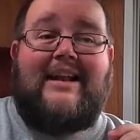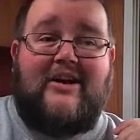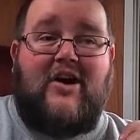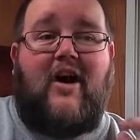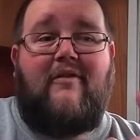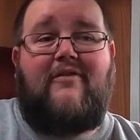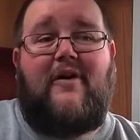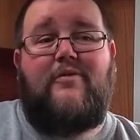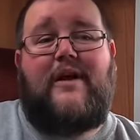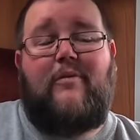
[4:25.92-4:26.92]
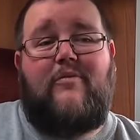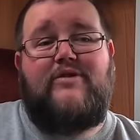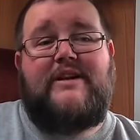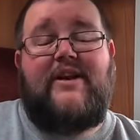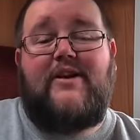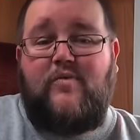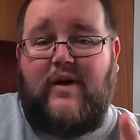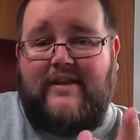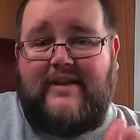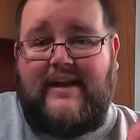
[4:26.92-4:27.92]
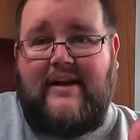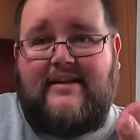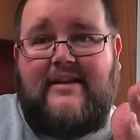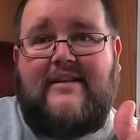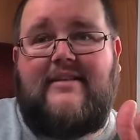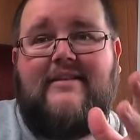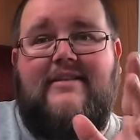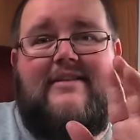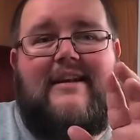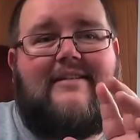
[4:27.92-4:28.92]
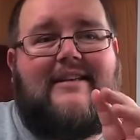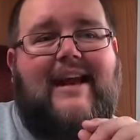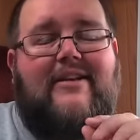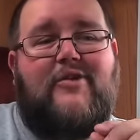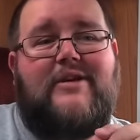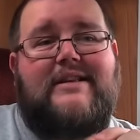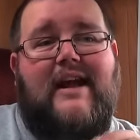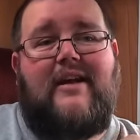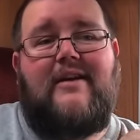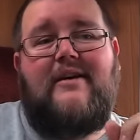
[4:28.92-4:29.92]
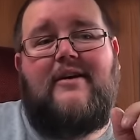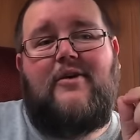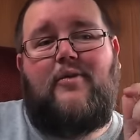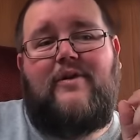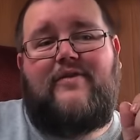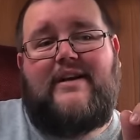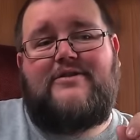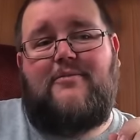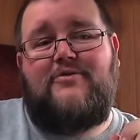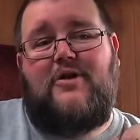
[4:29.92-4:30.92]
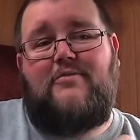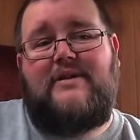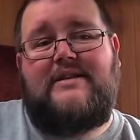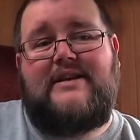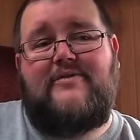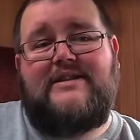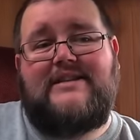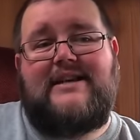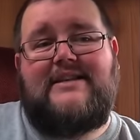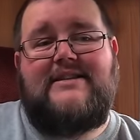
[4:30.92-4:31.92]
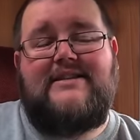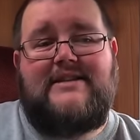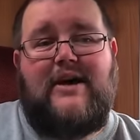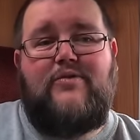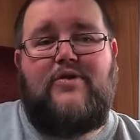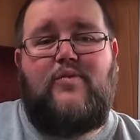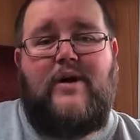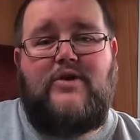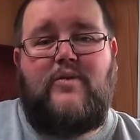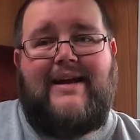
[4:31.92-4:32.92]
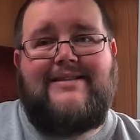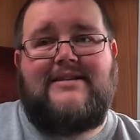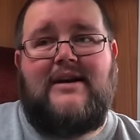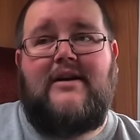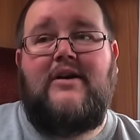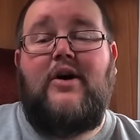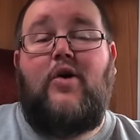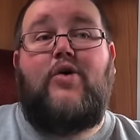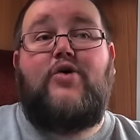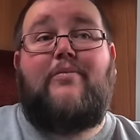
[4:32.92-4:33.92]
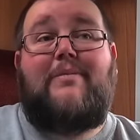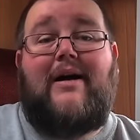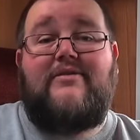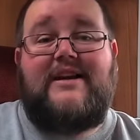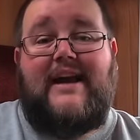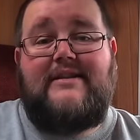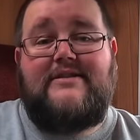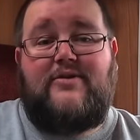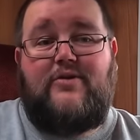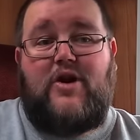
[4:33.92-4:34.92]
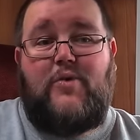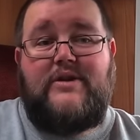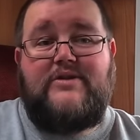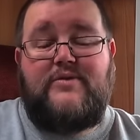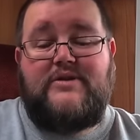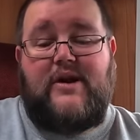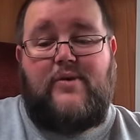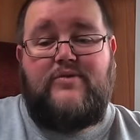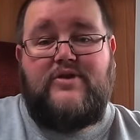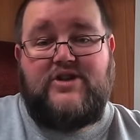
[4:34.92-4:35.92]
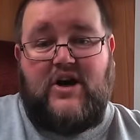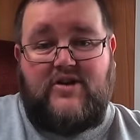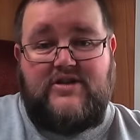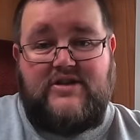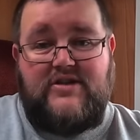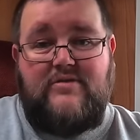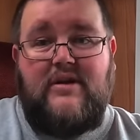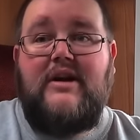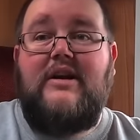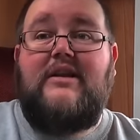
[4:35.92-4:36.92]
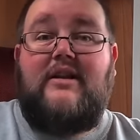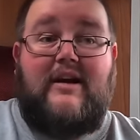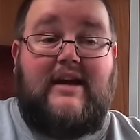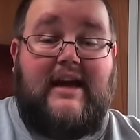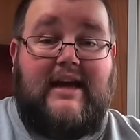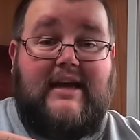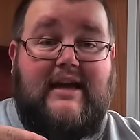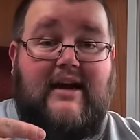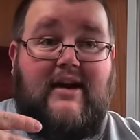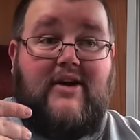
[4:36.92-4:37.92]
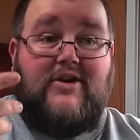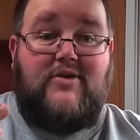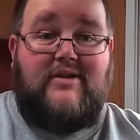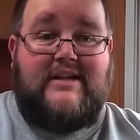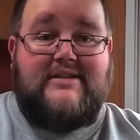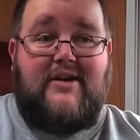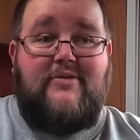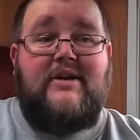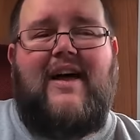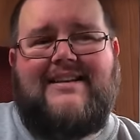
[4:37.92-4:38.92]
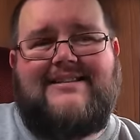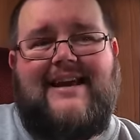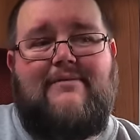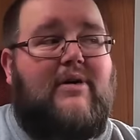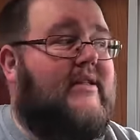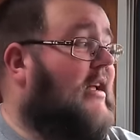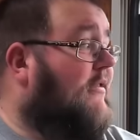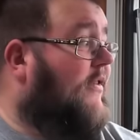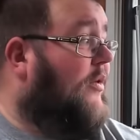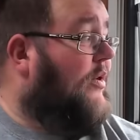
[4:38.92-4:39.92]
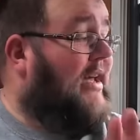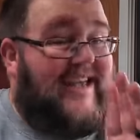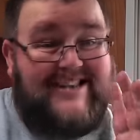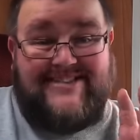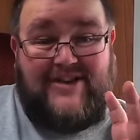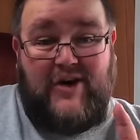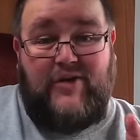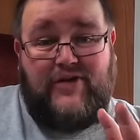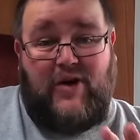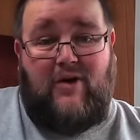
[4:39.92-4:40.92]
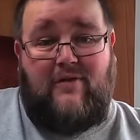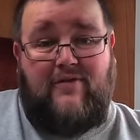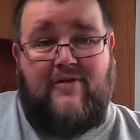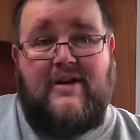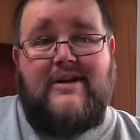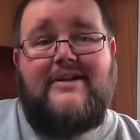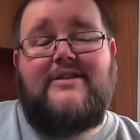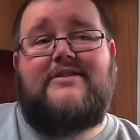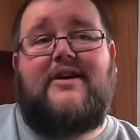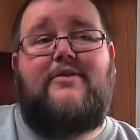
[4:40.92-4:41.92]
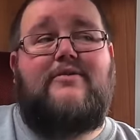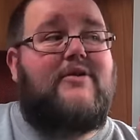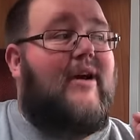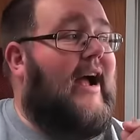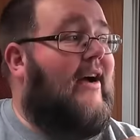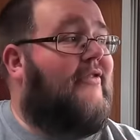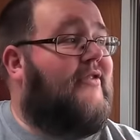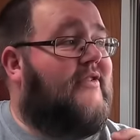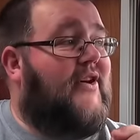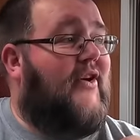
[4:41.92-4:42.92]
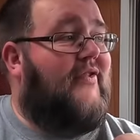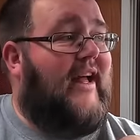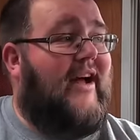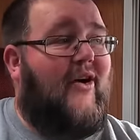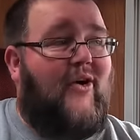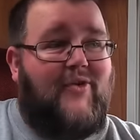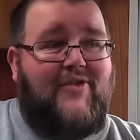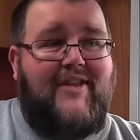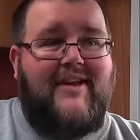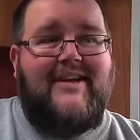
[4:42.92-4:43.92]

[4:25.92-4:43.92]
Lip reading: And I can't fault that one, really. The only one thing I did get annoyed at with that TomTom is there is a setting to tell you when you enter, or you're about to enter or go into a zone that charges you, like a ULEZ zone. That setting by default is turned off, so you have to turn that on.